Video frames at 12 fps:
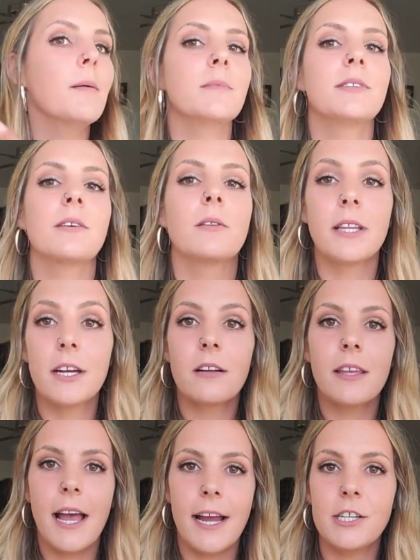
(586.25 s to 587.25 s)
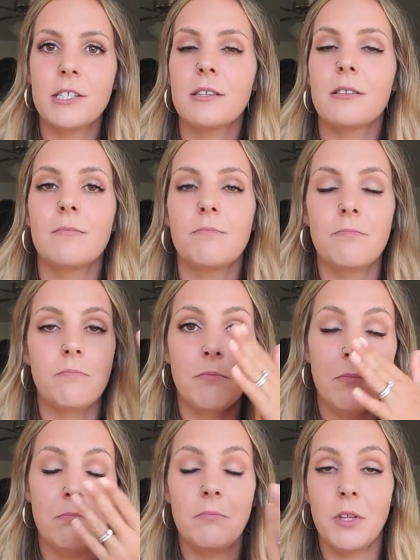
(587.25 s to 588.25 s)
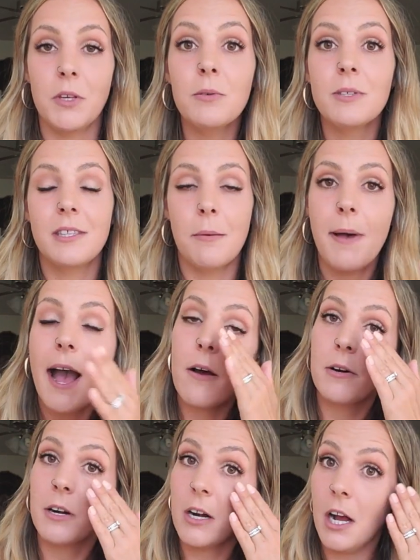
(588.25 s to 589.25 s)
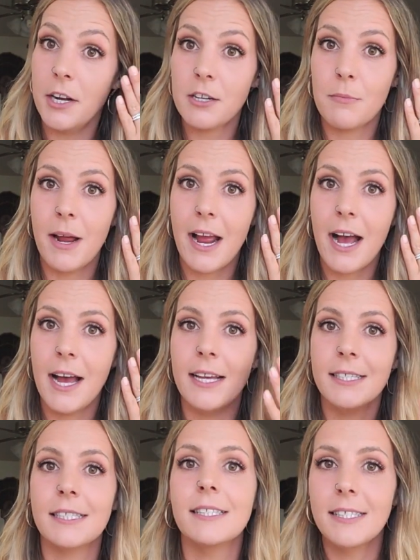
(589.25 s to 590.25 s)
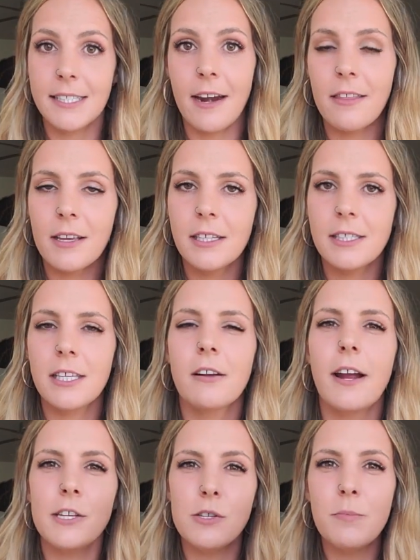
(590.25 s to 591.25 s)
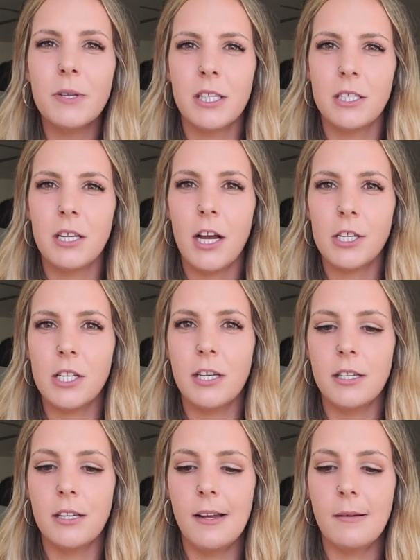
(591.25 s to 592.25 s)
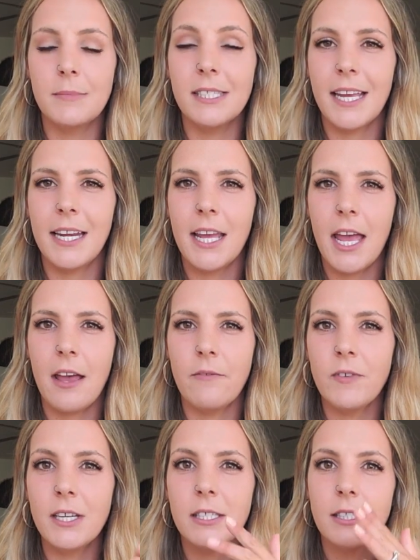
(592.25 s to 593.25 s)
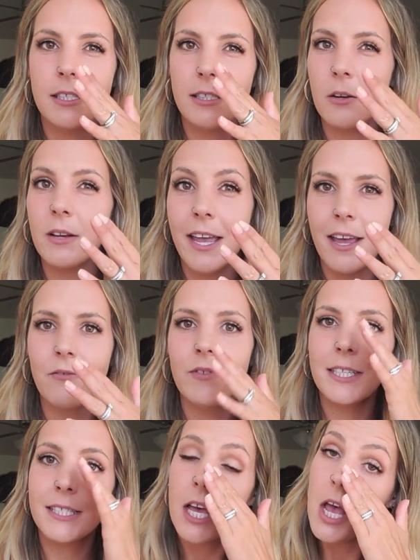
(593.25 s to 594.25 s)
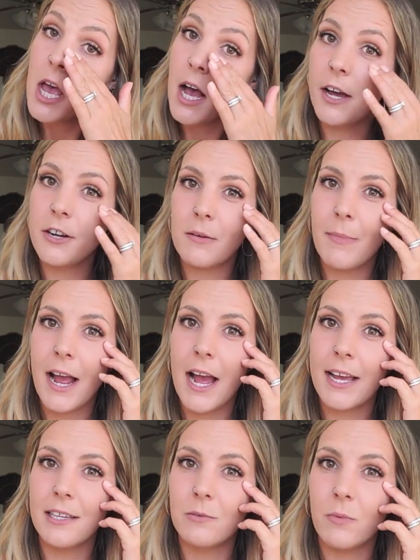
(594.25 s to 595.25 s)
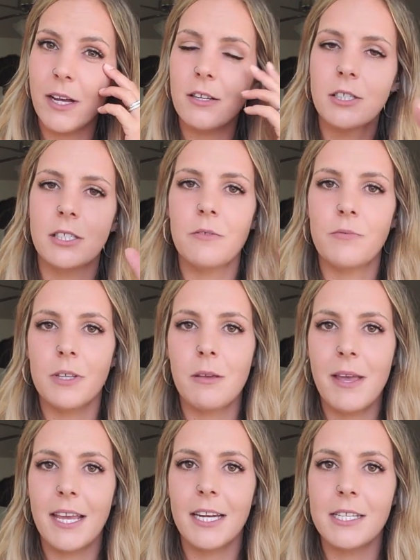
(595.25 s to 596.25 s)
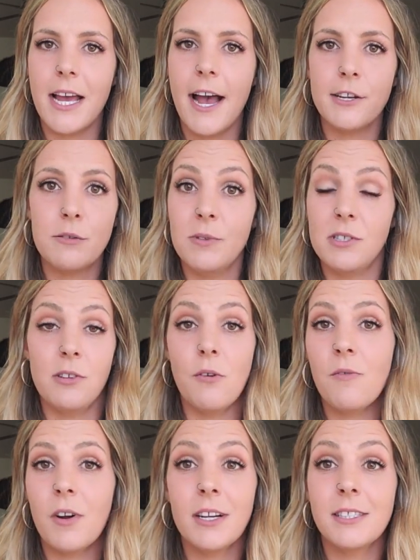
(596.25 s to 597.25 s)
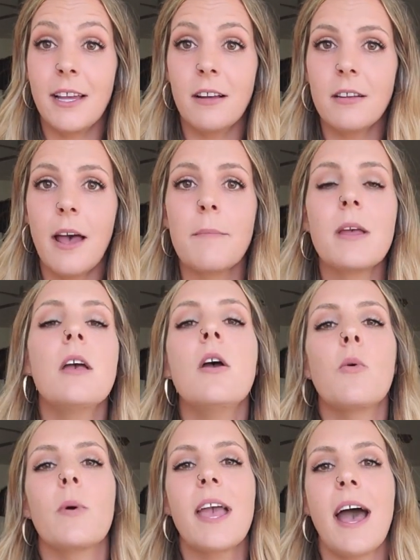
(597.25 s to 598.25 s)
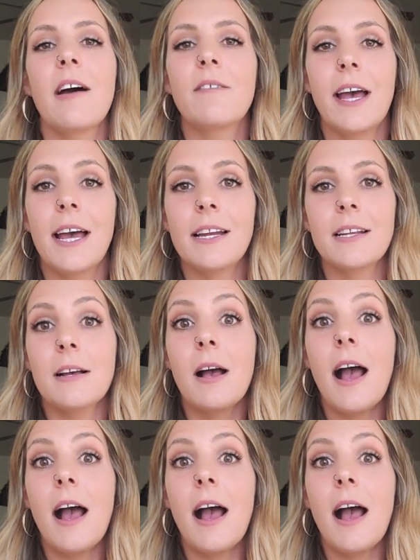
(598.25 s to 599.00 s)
So literally I just use the powder under my eyes instead of the concealer. I do put the Tatcha Skin Canvas, Silk Canvas, under my eye as well, just to really make it attach, but so far it's held up. We have had,